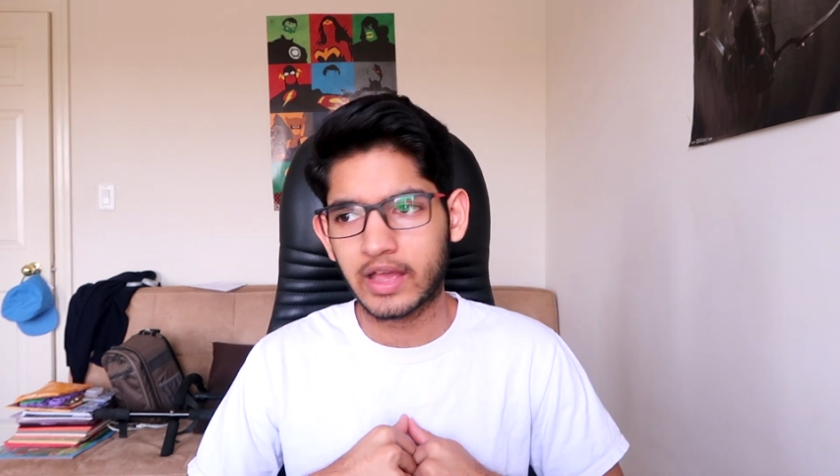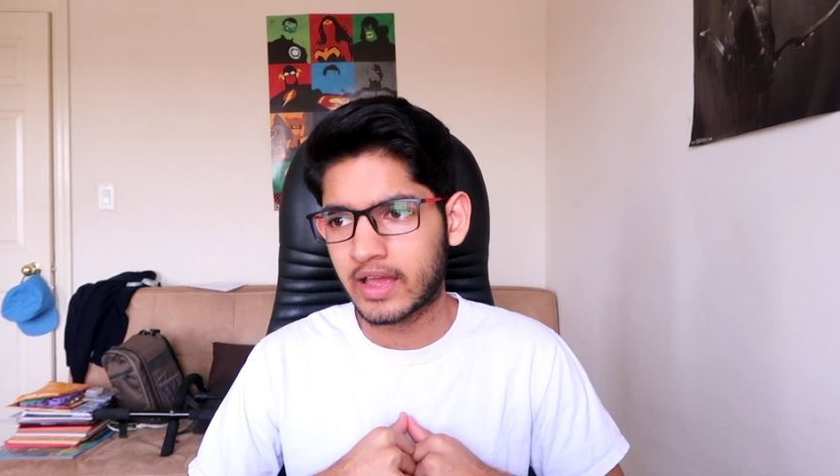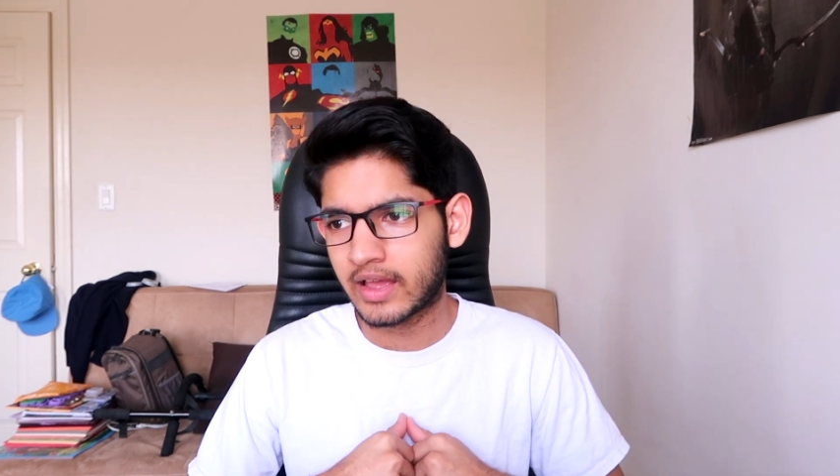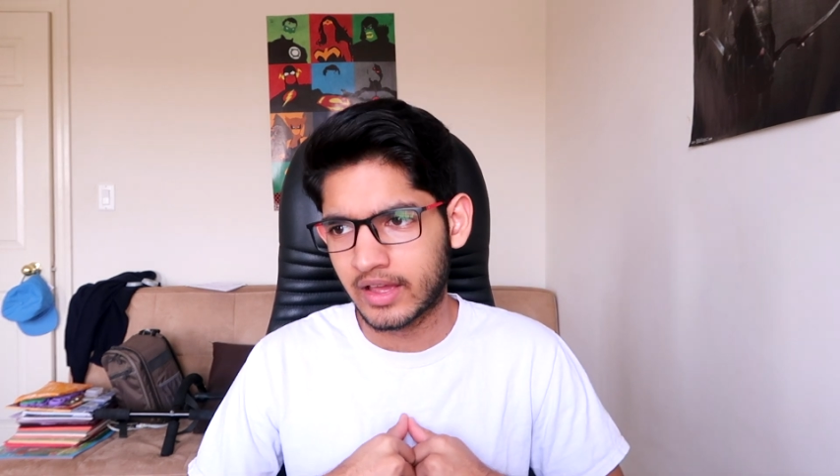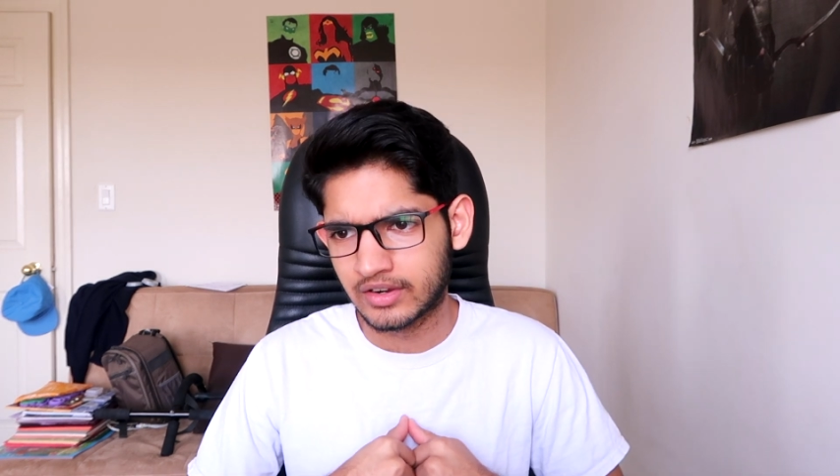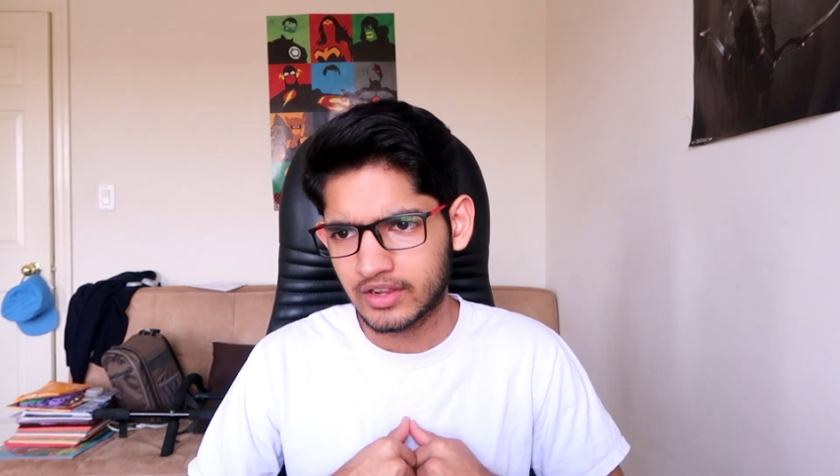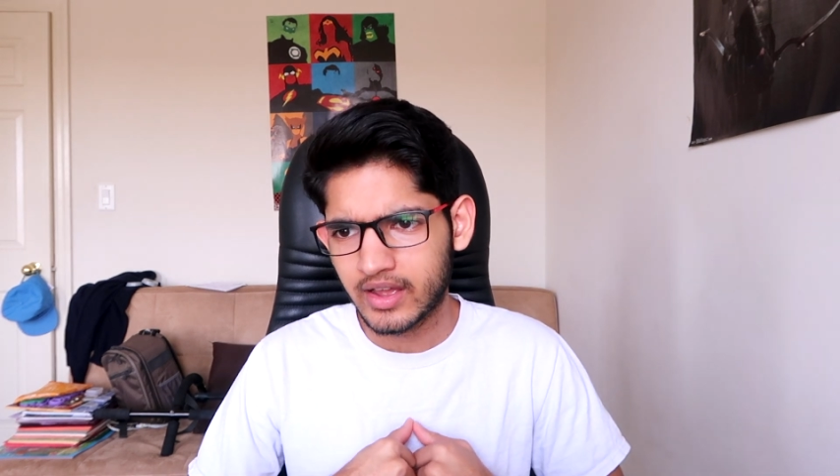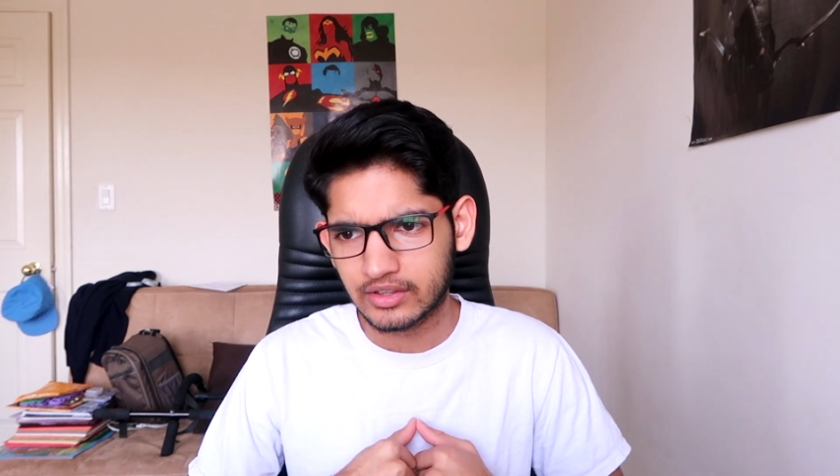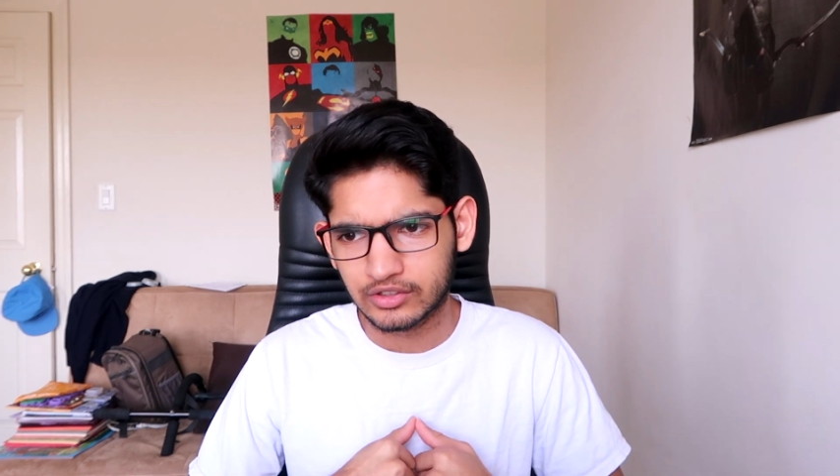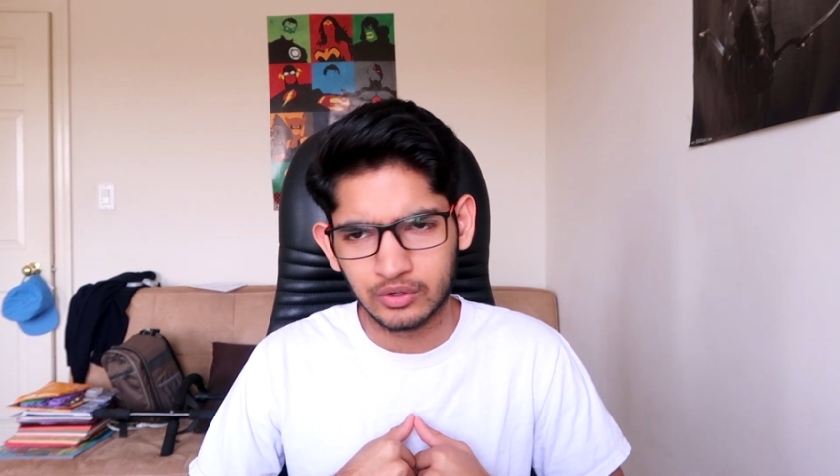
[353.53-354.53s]
And
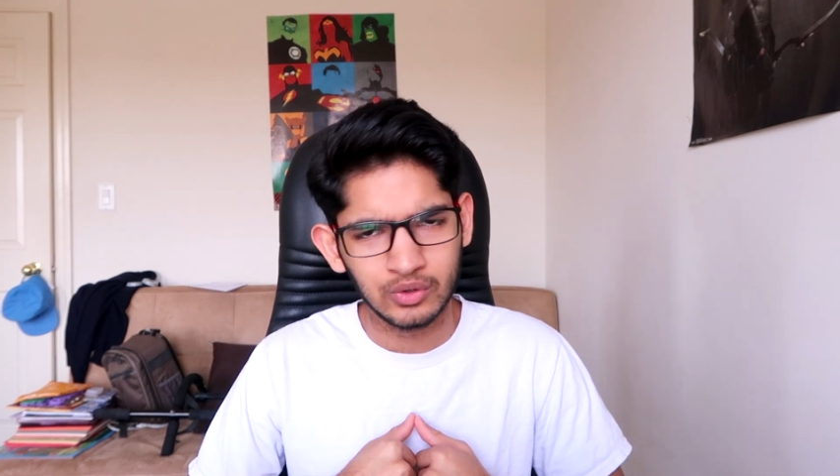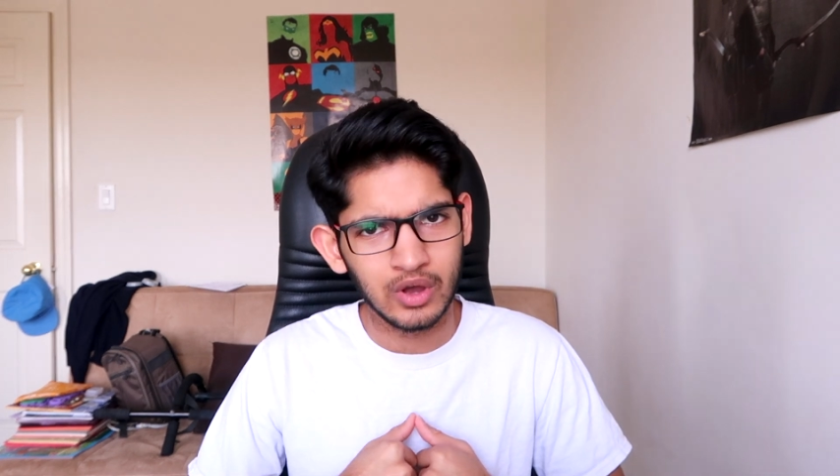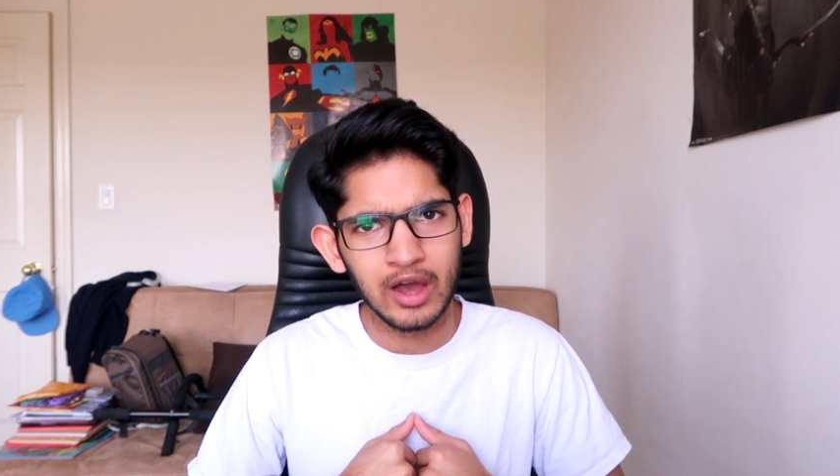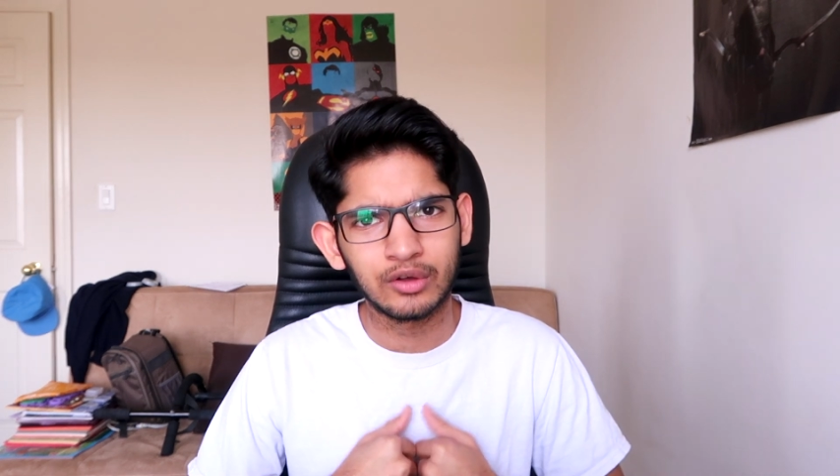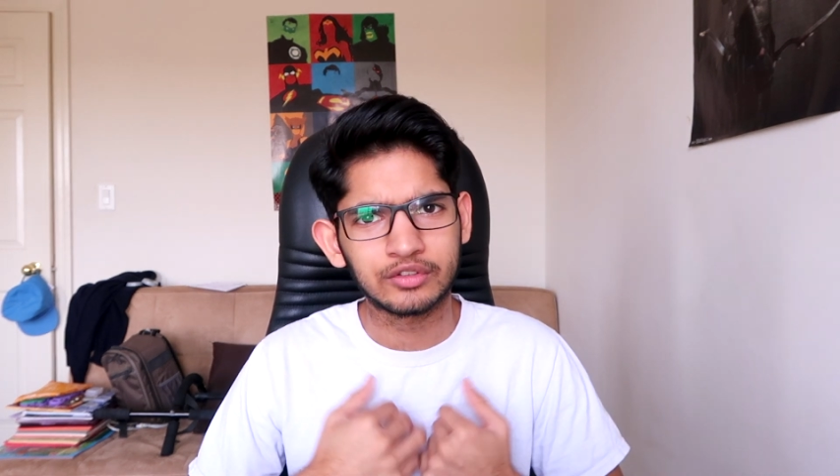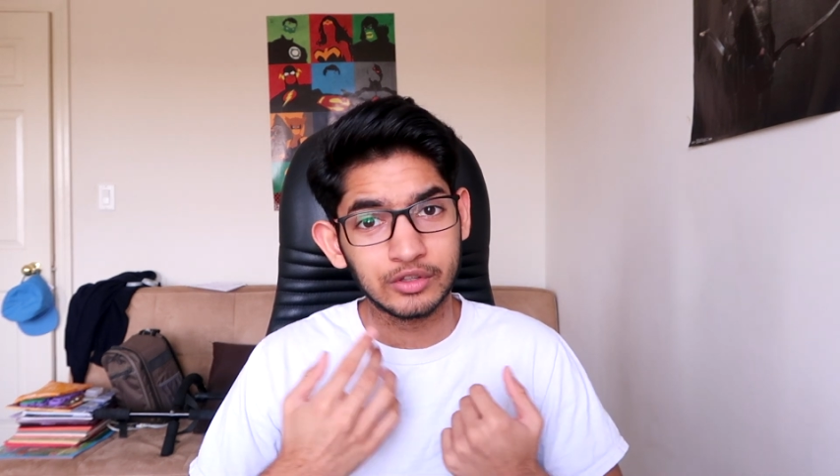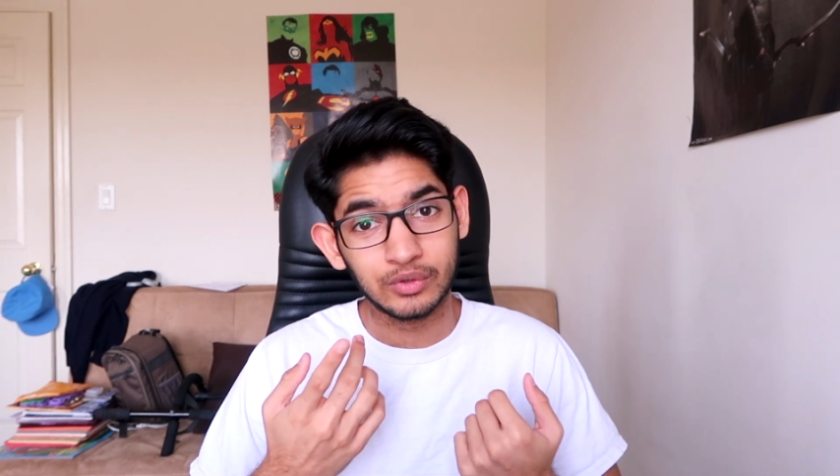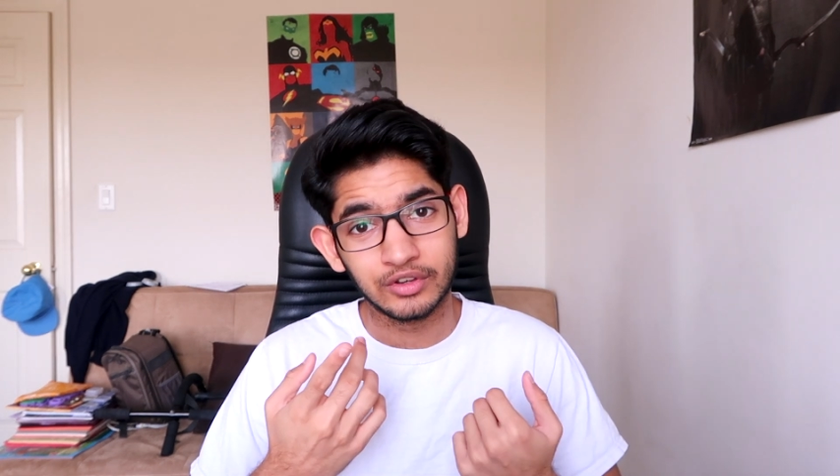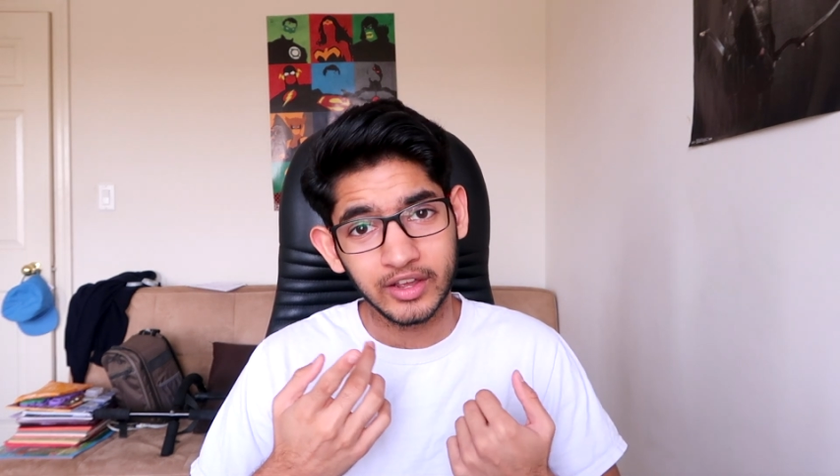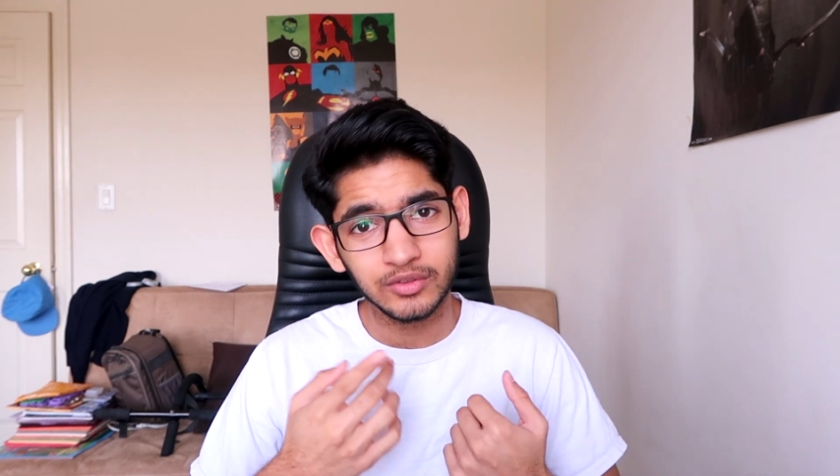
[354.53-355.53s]
yeah, so I will see
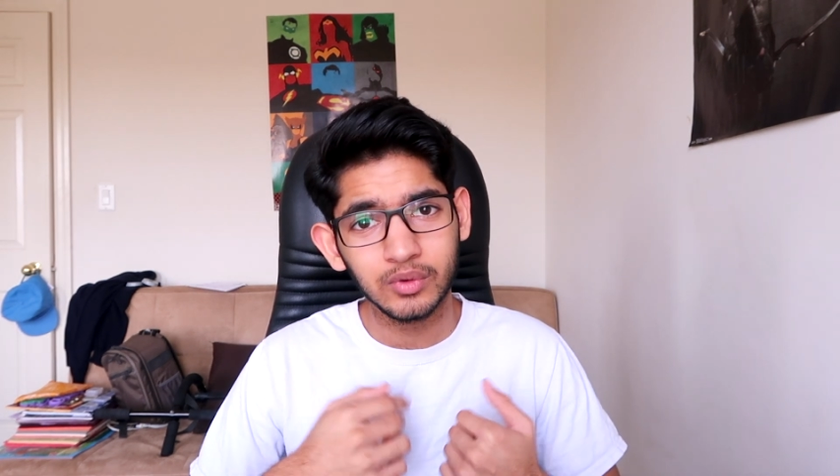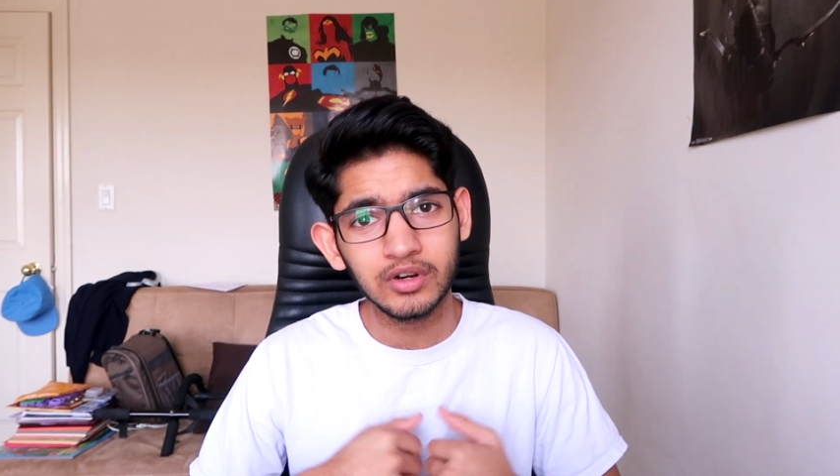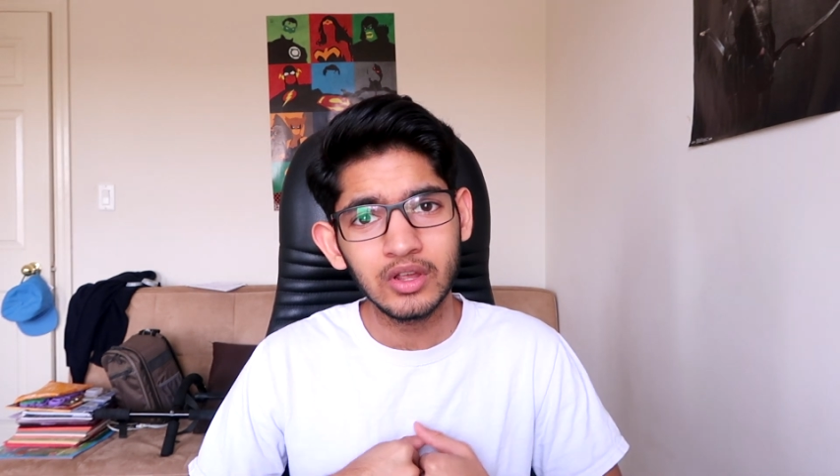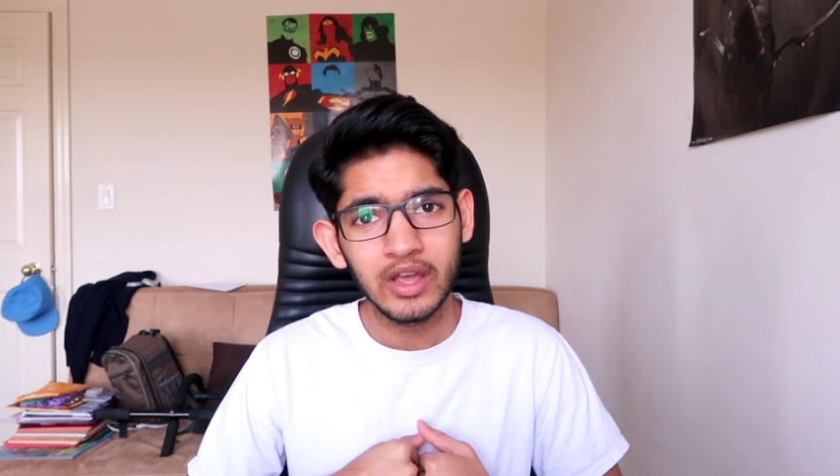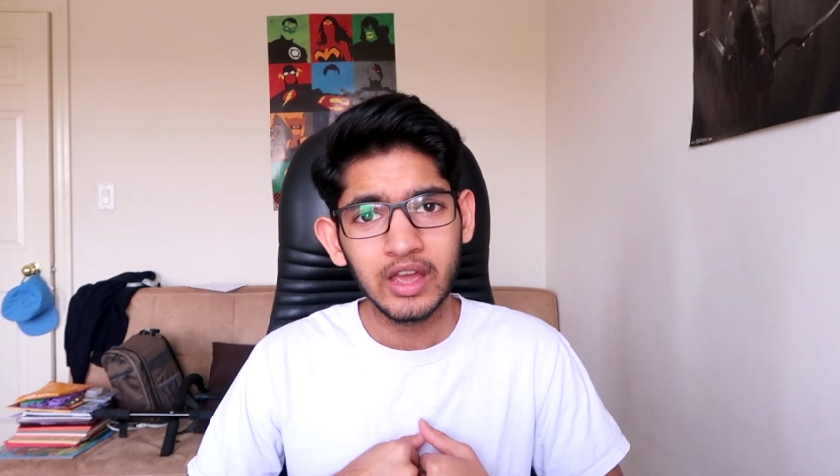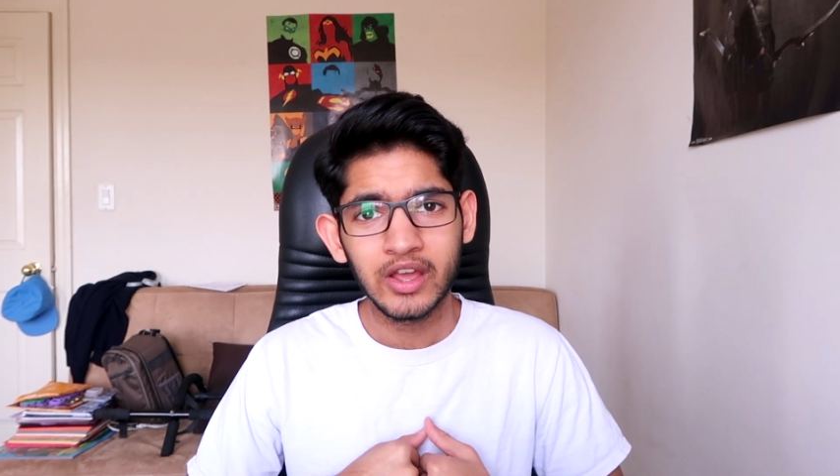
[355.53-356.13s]
you in the next one.